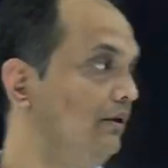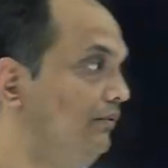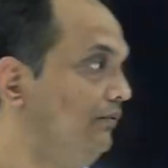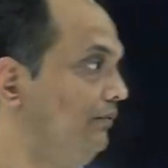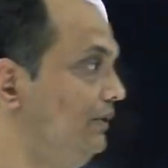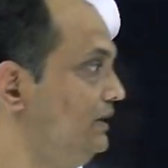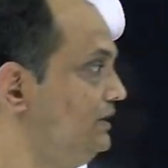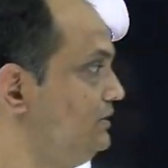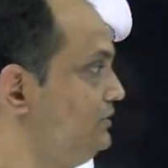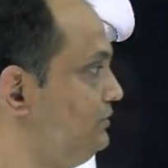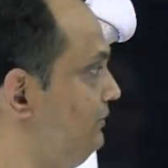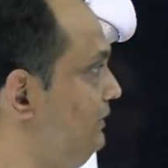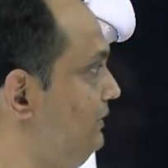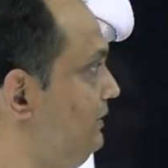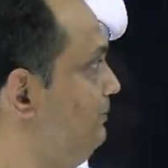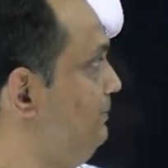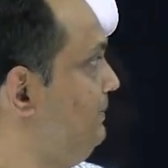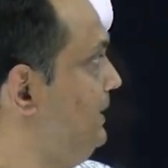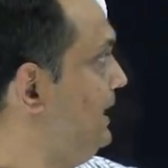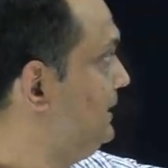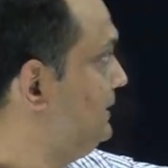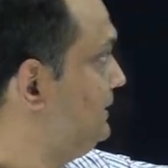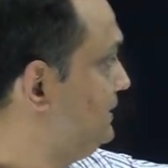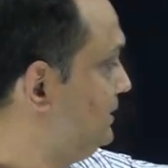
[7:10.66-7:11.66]
Once you will
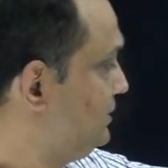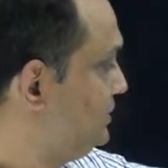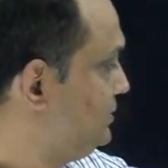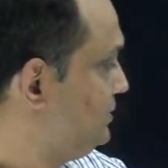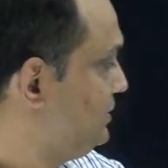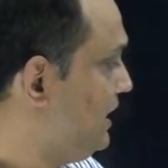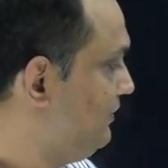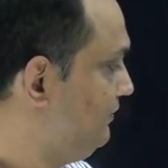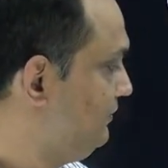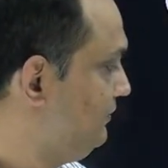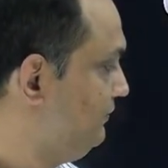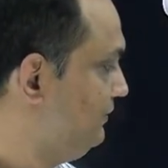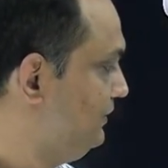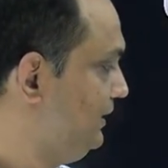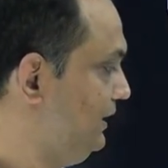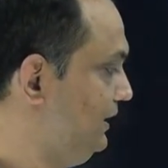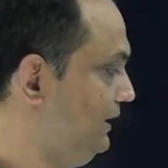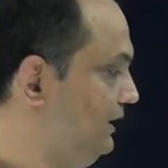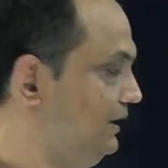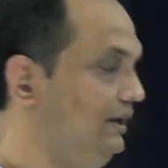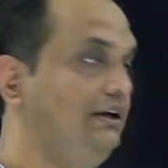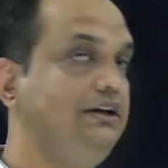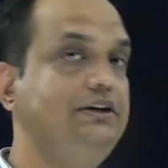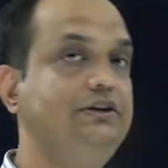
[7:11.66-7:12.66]
make the shaft
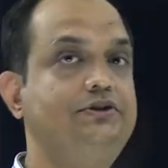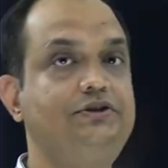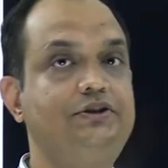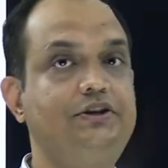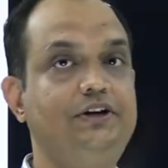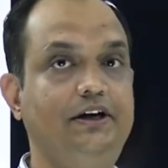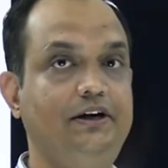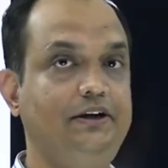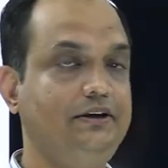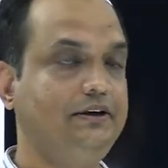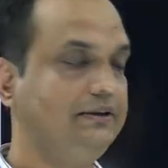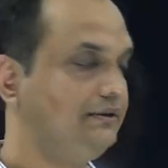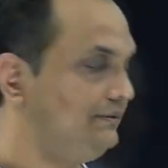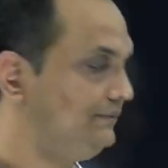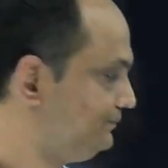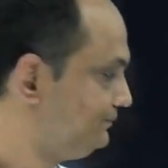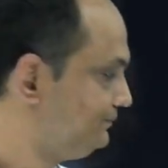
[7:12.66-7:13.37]
vertically straight,